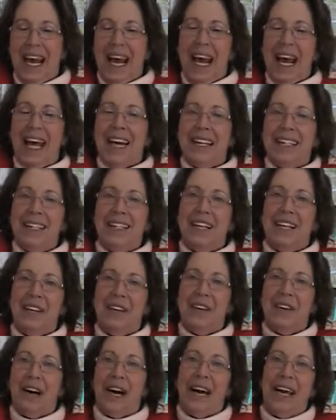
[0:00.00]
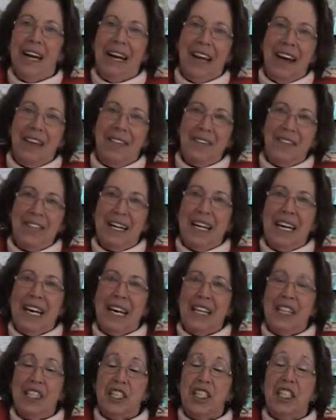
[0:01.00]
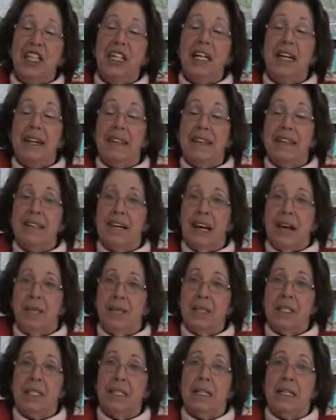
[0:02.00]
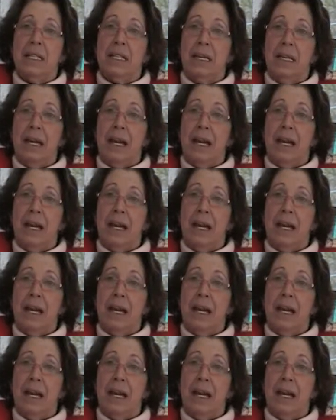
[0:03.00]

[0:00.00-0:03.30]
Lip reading: And so I left, and she at the time was the